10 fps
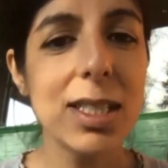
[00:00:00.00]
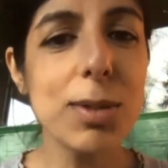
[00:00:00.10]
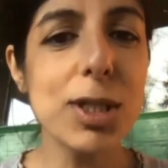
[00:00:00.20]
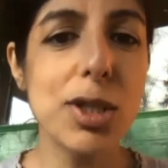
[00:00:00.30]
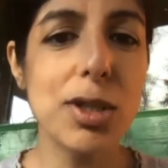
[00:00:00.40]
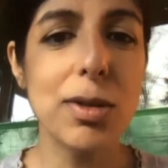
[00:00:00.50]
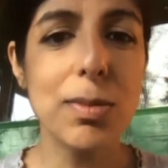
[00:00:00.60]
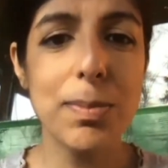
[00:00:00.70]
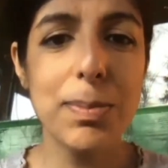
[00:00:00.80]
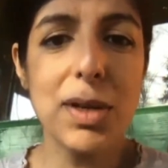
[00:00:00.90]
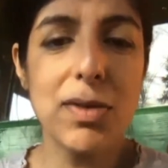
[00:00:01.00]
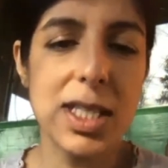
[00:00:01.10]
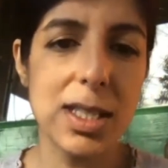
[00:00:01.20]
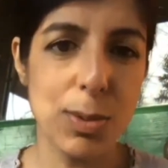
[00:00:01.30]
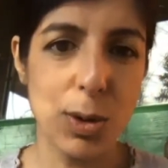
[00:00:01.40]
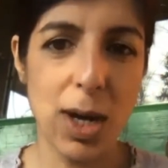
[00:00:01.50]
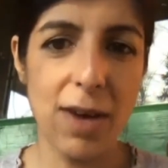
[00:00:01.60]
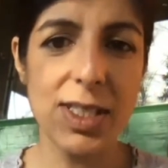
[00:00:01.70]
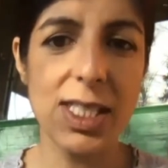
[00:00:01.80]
Number two, be reasonable. Have a